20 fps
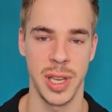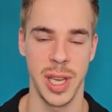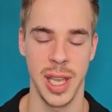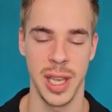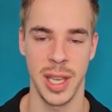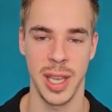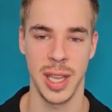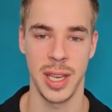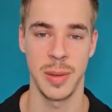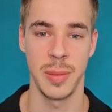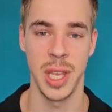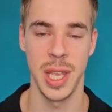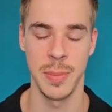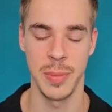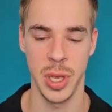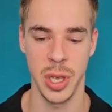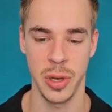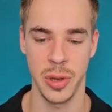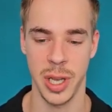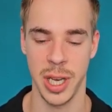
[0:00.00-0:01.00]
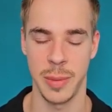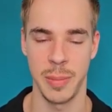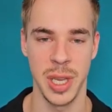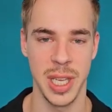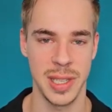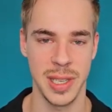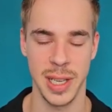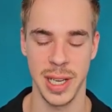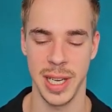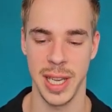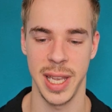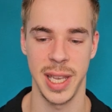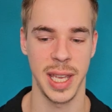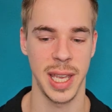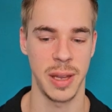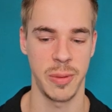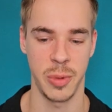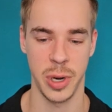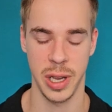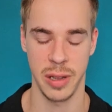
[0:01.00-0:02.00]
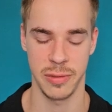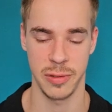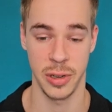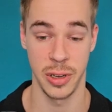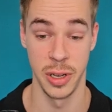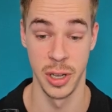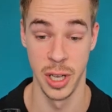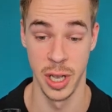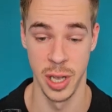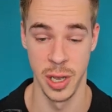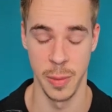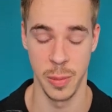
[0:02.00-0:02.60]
link and the email and the meeting link and whatever.